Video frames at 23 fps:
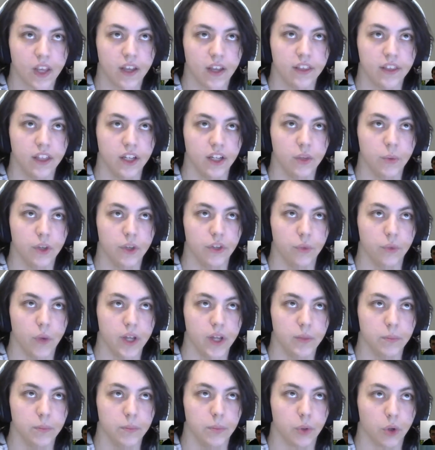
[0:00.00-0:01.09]
think it was
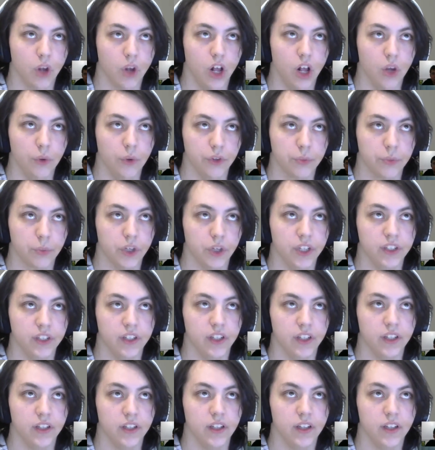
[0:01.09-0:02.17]
when Baral was
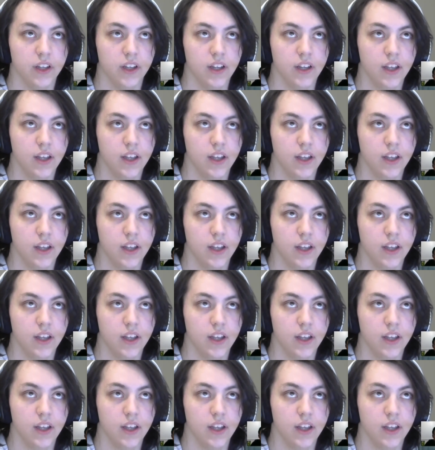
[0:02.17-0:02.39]
printed,